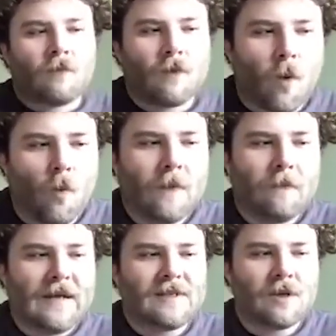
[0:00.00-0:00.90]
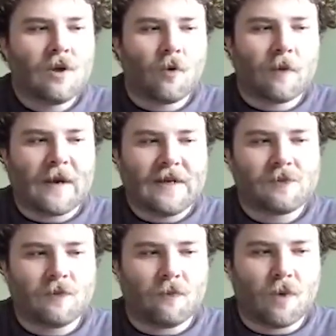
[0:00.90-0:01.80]
What makes
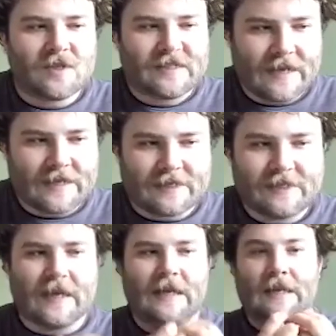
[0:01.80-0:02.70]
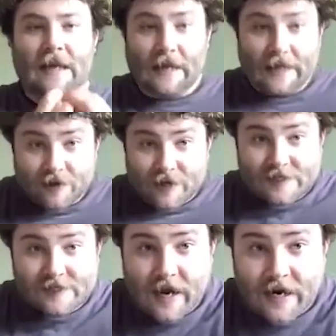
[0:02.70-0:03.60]
most sense in
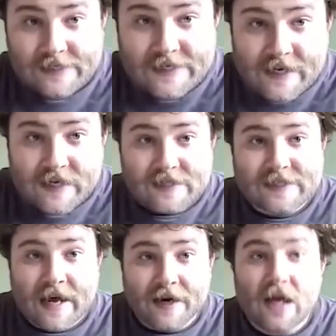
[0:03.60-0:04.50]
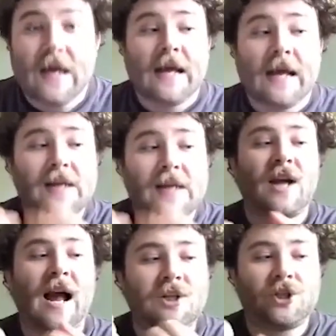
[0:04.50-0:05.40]
this idea instead is
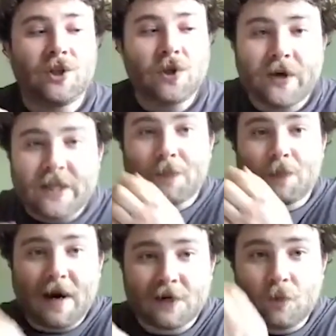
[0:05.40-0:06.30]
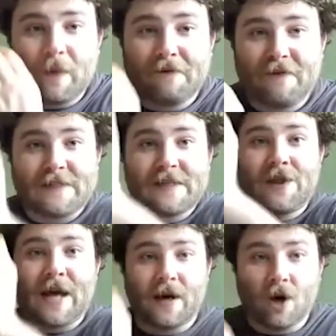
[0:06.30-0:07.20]
to actually look at the practical benefits
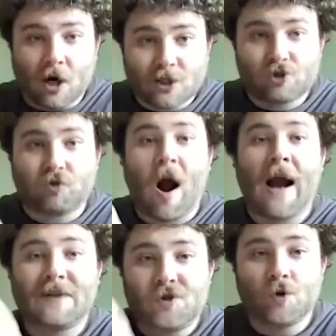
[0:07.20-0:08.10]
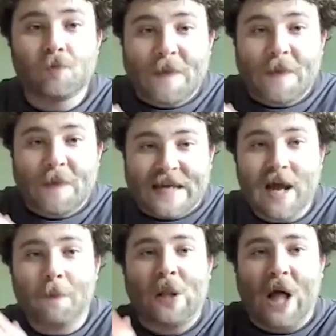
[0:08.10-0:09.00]
that are trying to
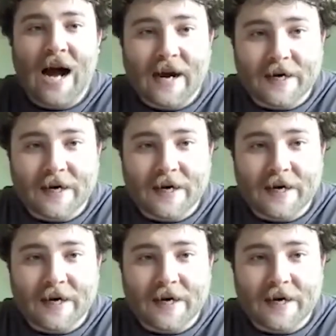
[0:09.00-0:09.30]
be applied,